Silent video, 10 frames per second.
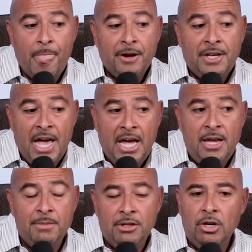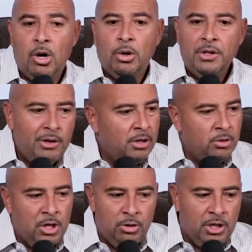game, and you know it,
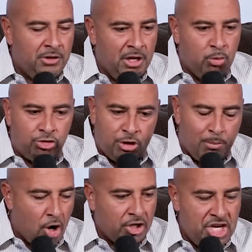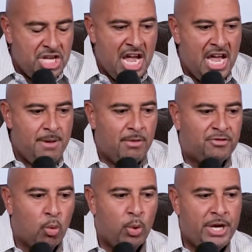it, it, was the marquee game of
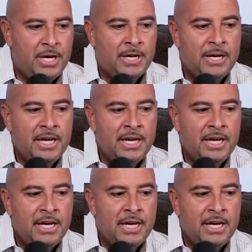the week.